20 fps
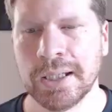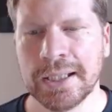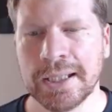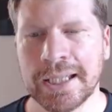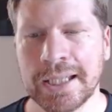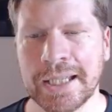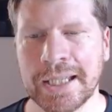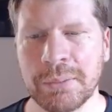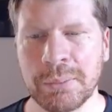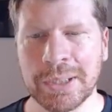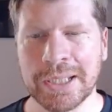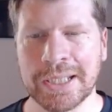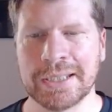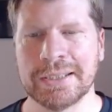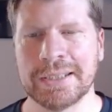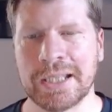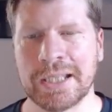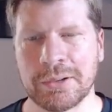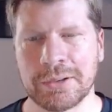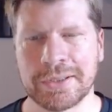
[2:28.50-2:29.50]
Here we
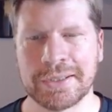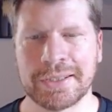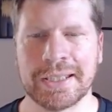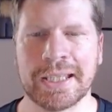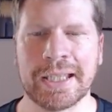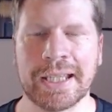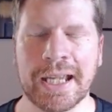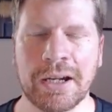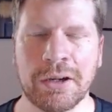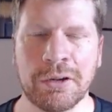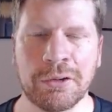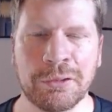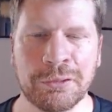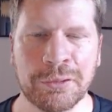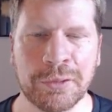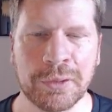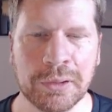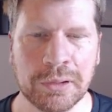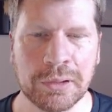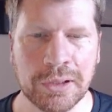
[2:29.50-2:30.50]
can now see our
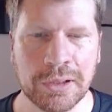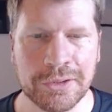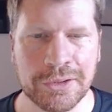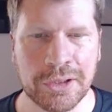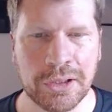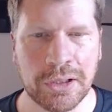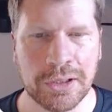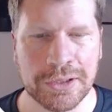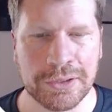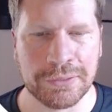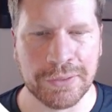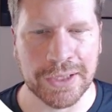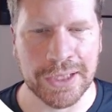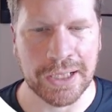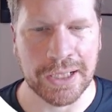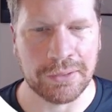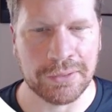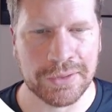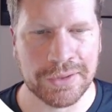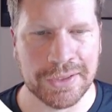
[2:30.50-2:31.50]
full chart of
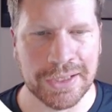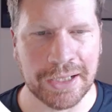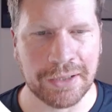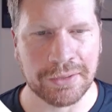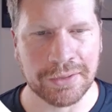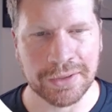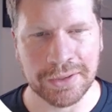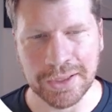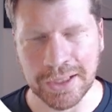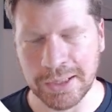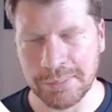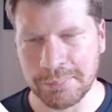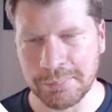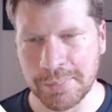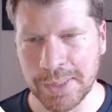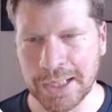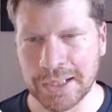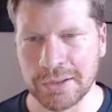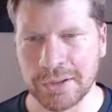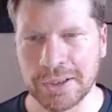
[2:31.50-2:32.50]
accounts. Now, it
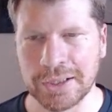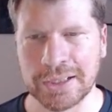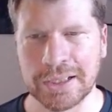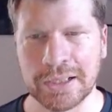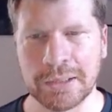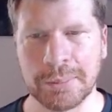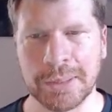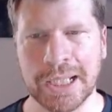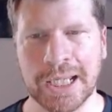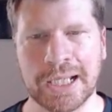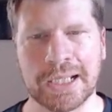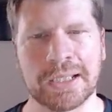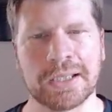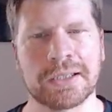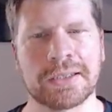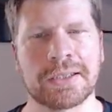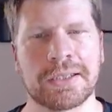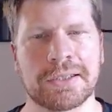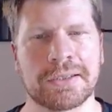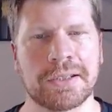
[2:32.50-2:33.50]
may look a little bit alien
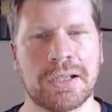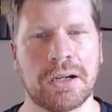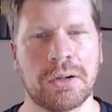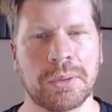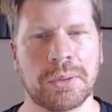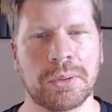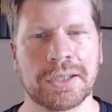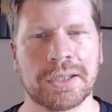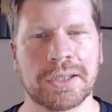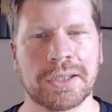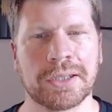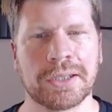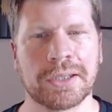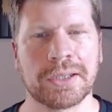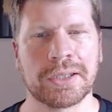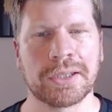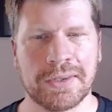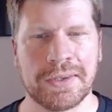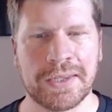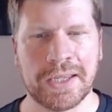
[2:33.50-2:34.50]
to start with,
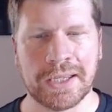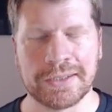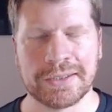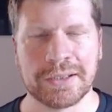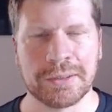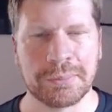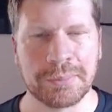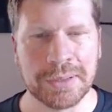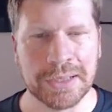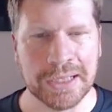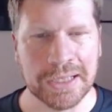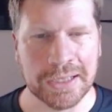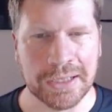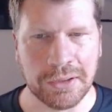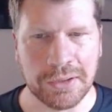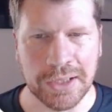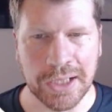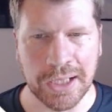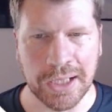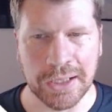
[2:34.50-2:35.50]
and that's completely
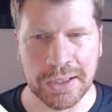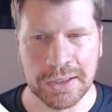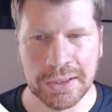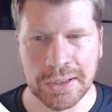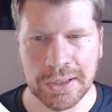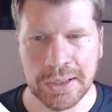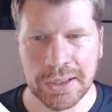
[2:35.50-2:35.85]
okay.